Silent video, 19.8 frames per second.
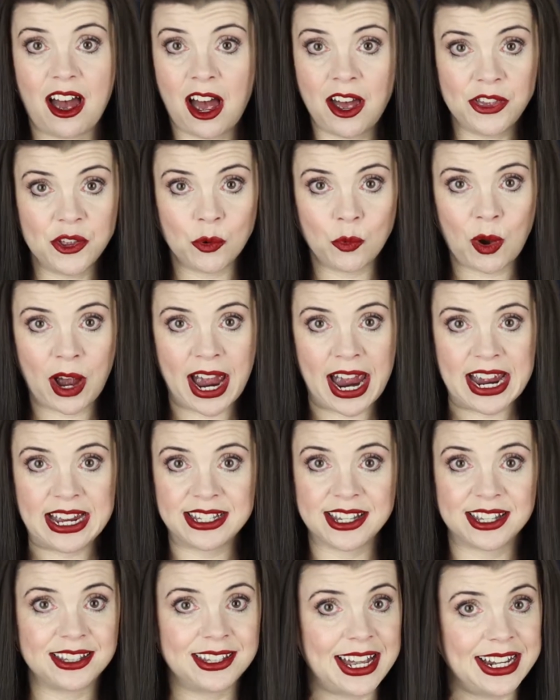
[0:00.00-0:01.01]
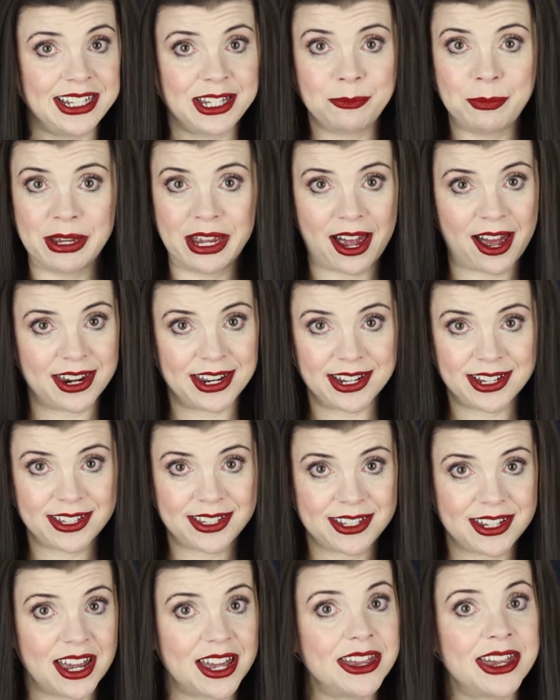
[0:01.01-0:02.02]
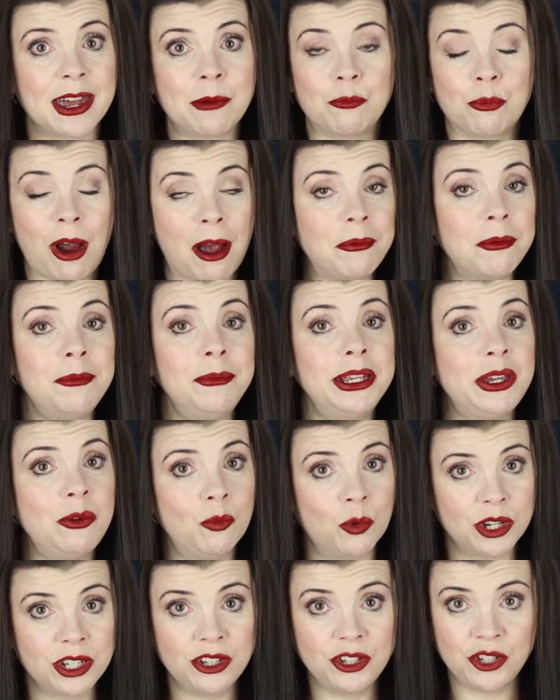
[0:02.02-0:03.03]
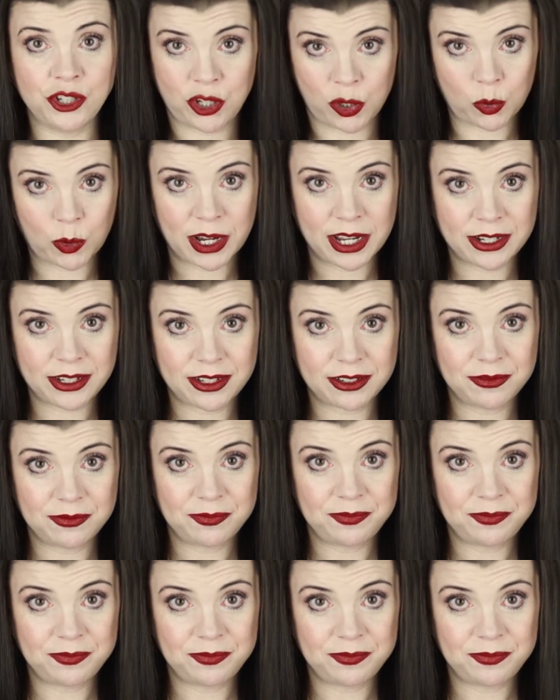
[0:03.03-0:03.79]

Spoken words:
Otherwise, let's be honest, they probably wouldn't do it.